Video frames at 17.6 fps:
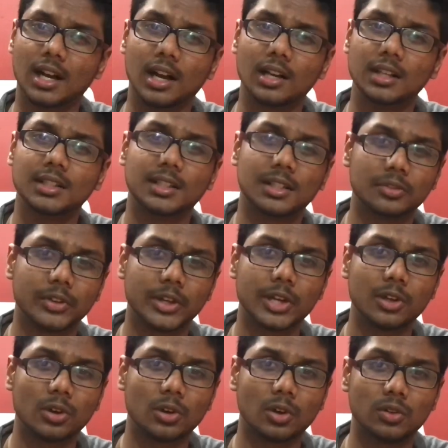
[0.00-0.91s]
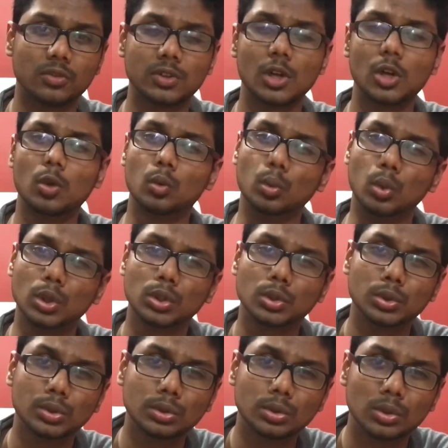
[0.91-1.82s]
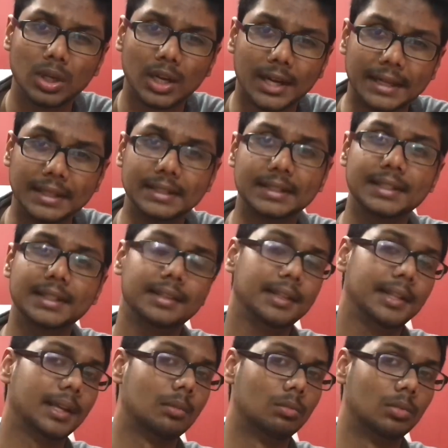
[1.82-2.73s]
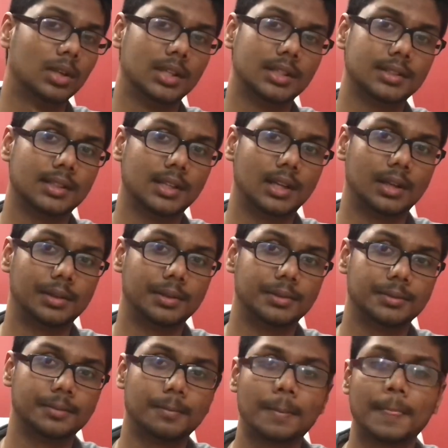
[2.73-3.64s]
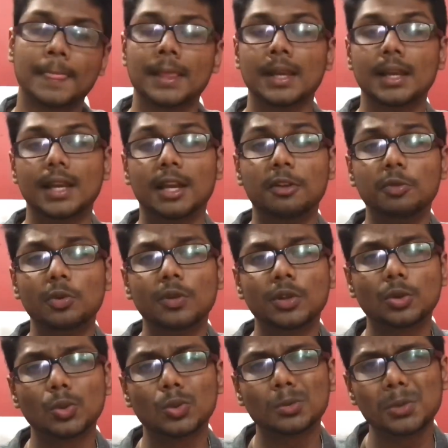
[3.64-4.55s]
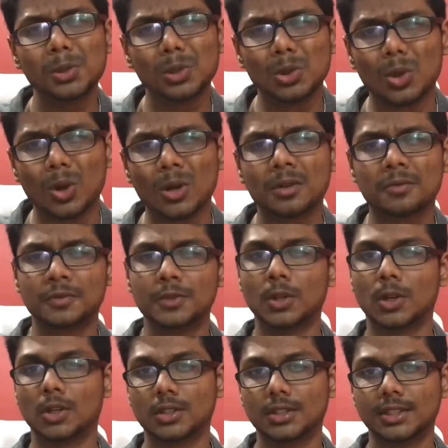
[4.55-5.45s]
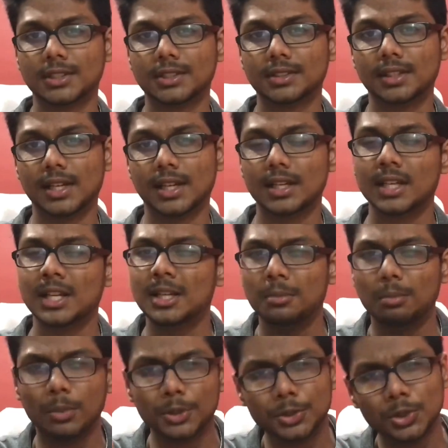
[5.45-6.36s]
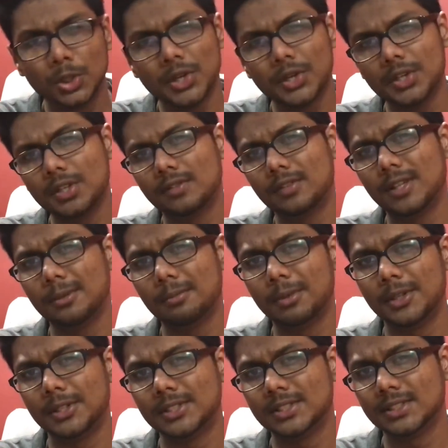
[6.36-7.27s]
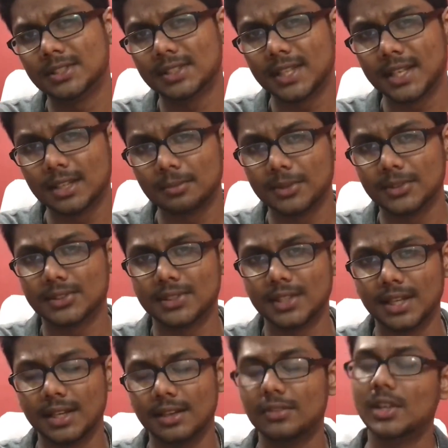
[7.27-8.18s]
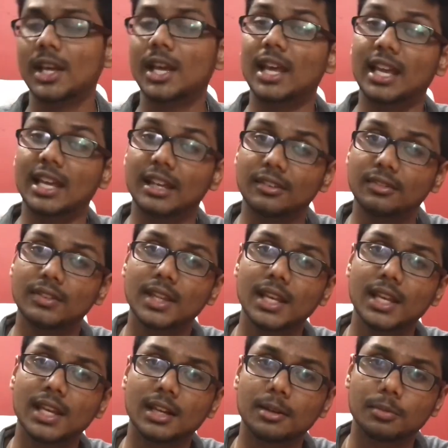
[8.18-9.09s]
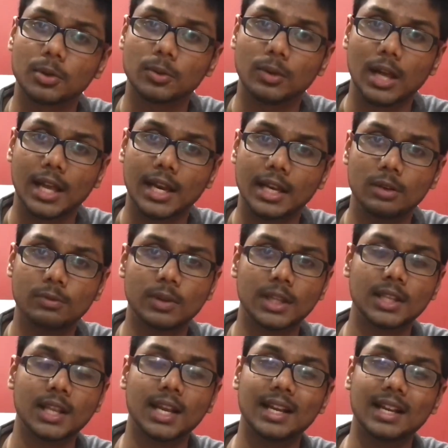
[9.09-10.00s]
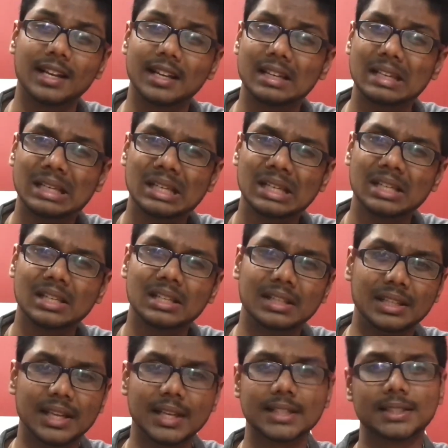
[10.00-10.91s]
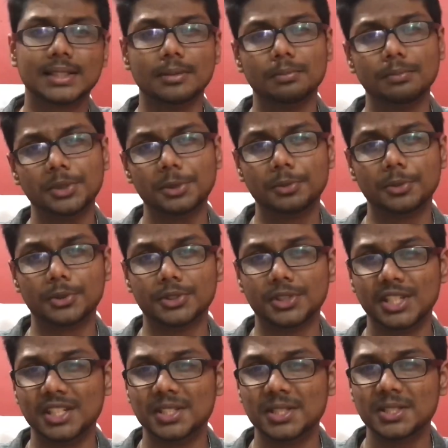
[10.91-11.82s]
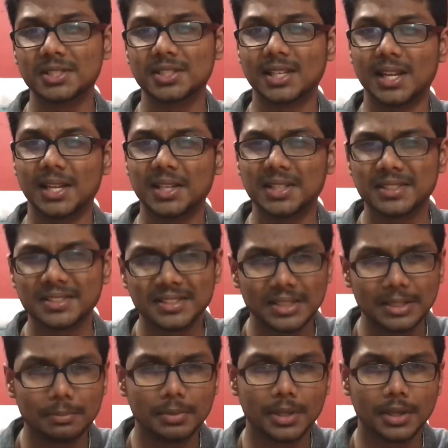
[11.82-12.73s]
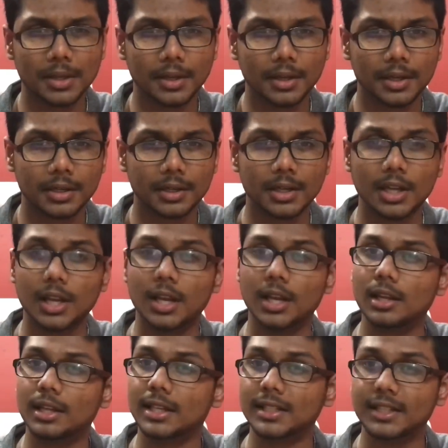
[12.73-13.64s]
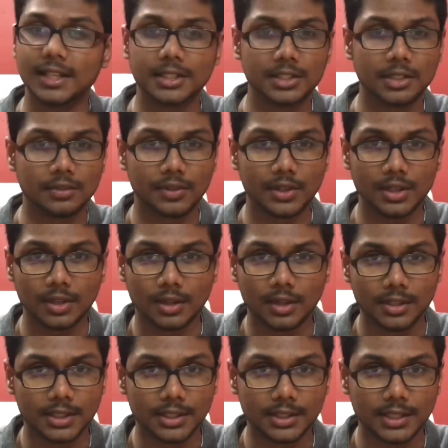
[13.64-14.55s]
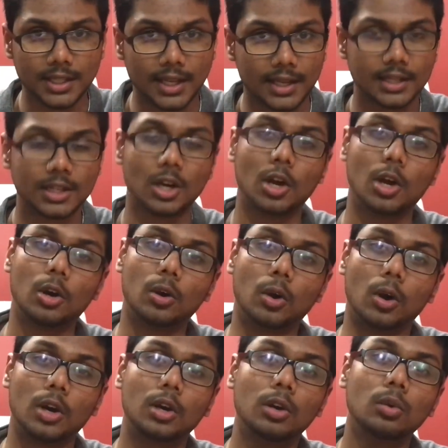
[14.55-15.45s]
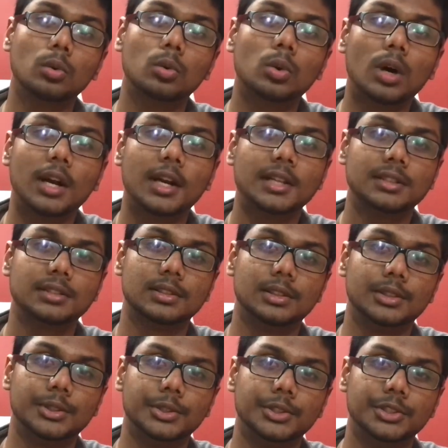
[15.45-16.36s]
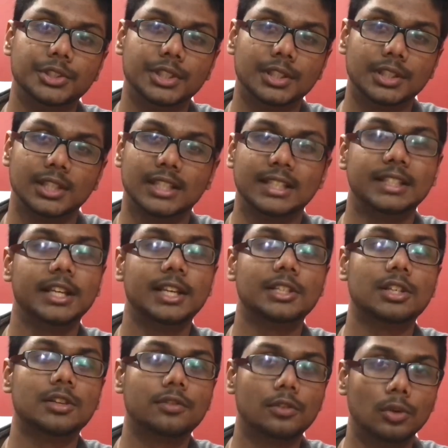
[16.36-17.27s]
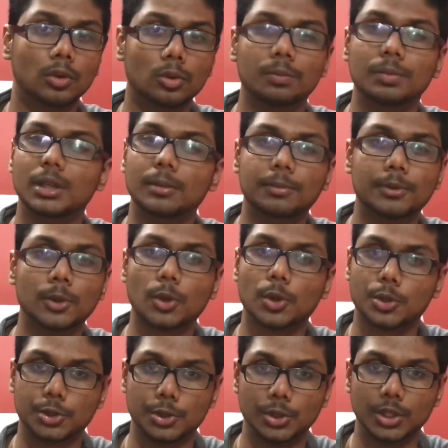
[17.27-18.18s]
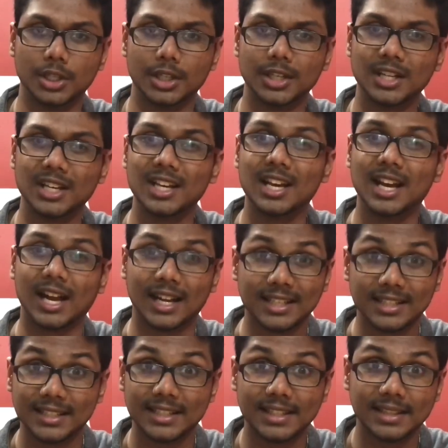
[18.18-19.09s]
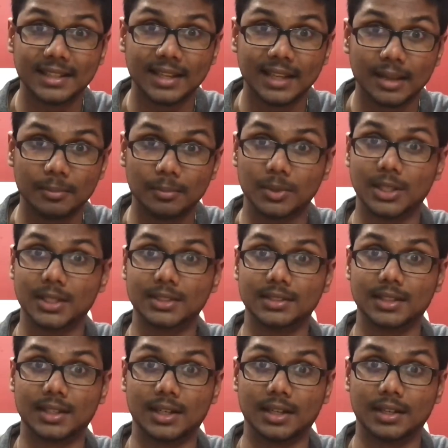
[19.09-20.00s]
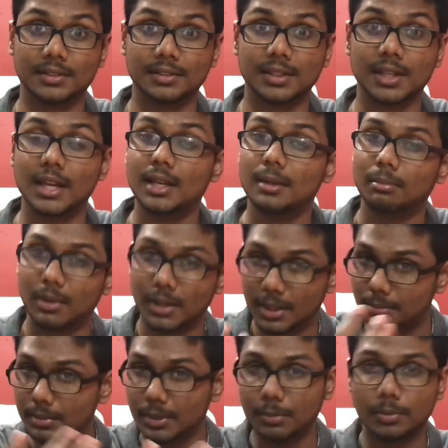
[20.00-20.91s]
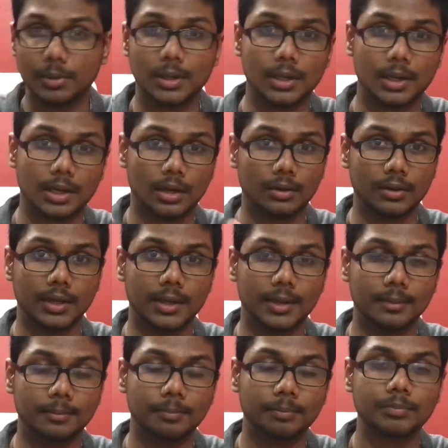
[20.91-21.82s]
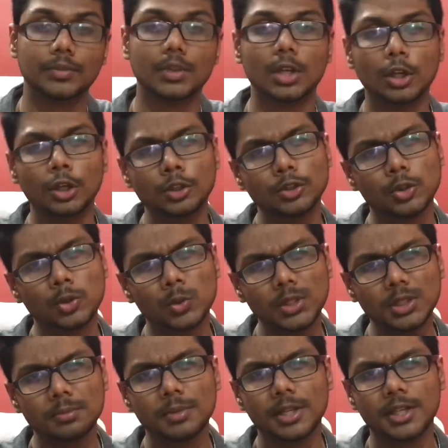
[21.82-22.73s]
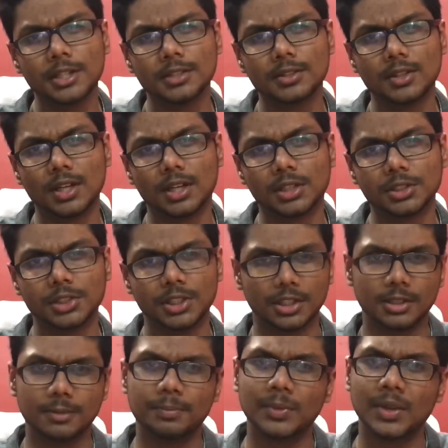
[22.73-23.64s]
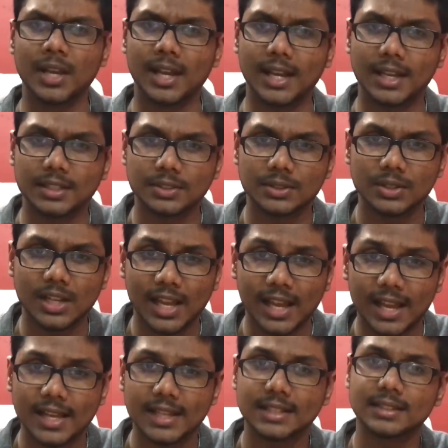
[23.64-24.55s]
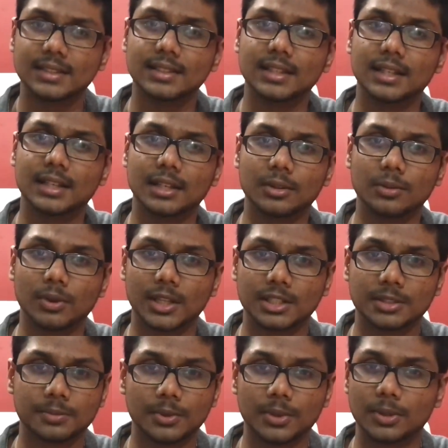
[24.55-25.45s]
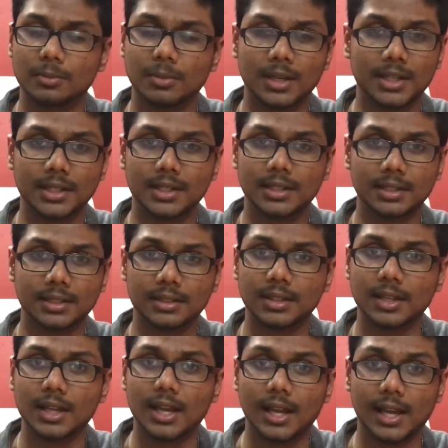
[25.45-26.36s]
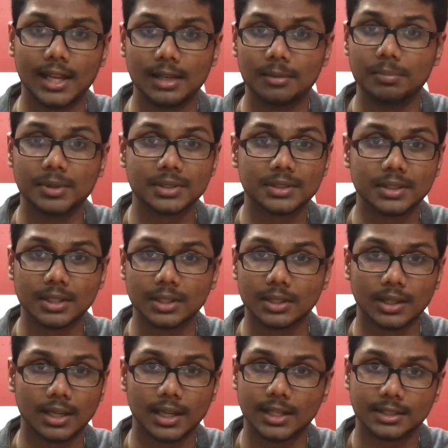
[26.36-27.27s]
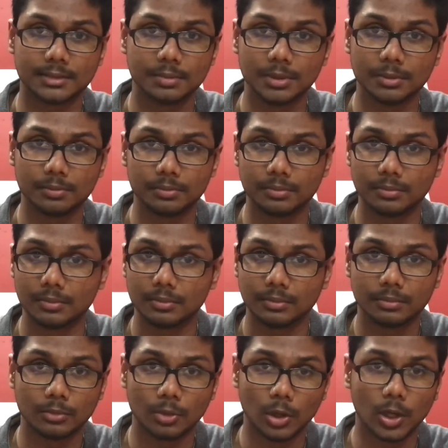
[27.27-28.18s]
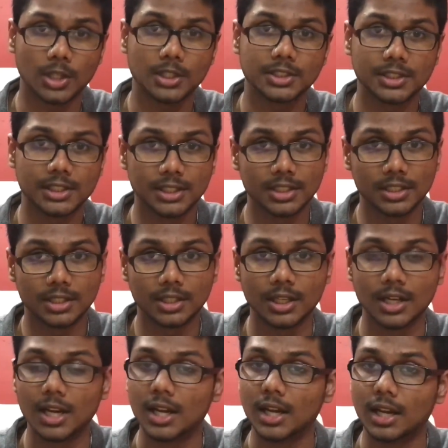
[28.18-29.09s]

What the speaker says: aren't aware of what to do until the ambulance arrives. And we were told by a lot of doctors that majority of the patients can be saved if they are provided with critical yet simple procedures like CPR in case of an heart attack or ORS solution in case of low BP or sugar until the ambulance arrives by the people around him. So with Meri Suraksha, as soon as the request for medical help has been lodged in our